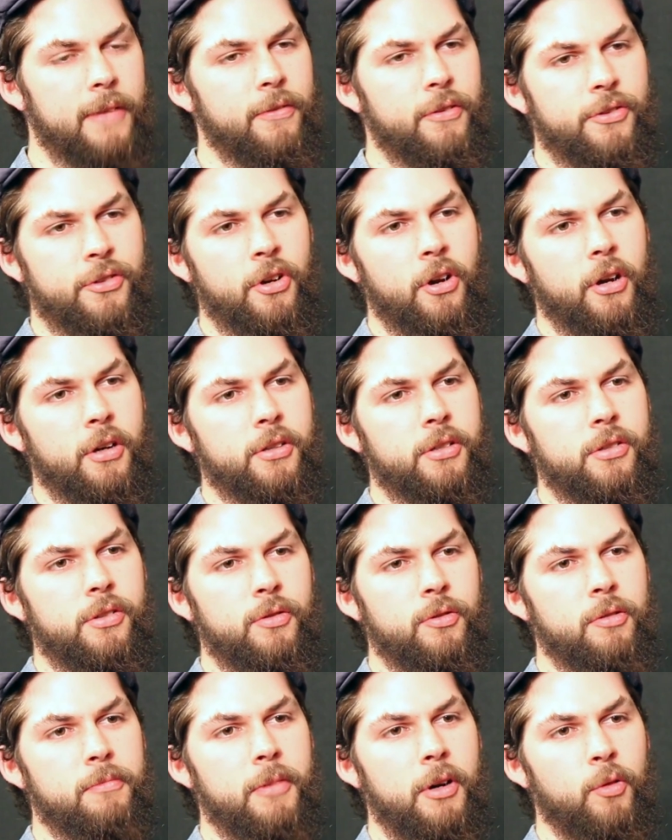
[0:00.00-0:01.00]
ever talked to
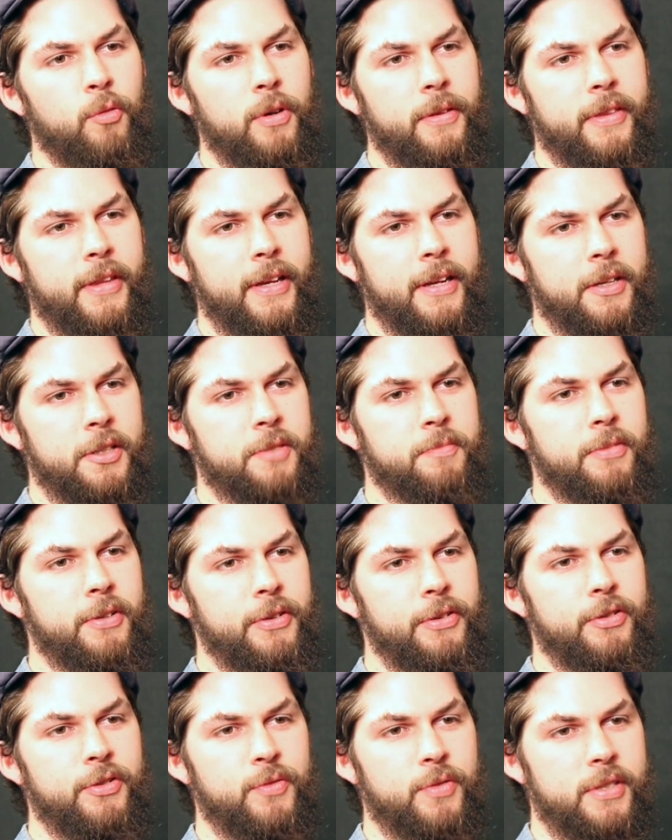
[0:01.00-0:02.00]
you about what that
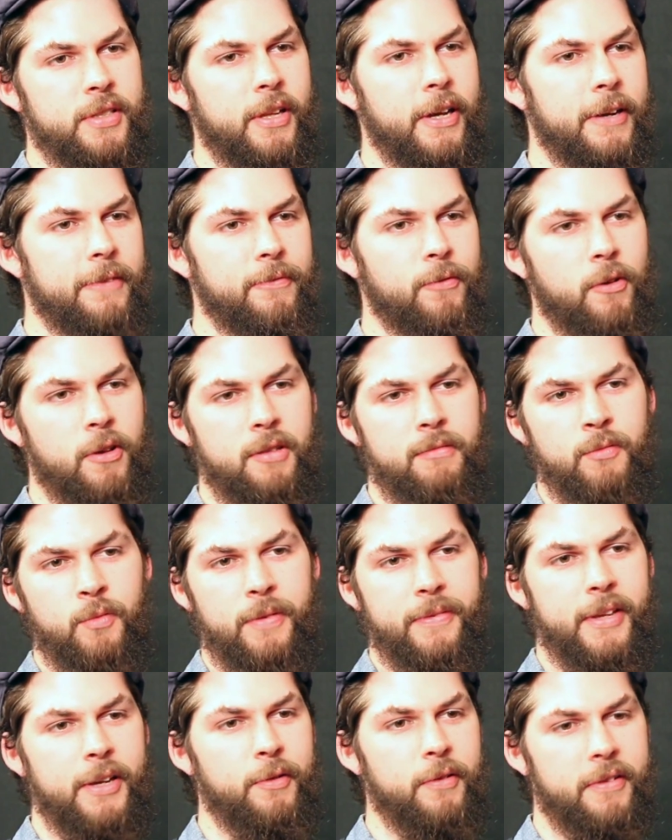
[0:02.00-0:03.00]
experience was like for them and
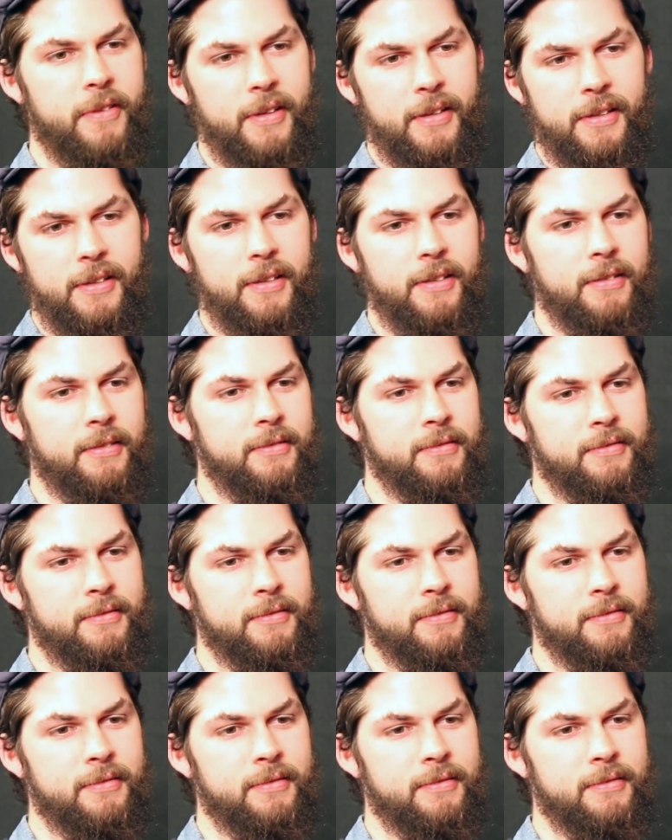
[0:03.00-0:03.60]
what they were thinking?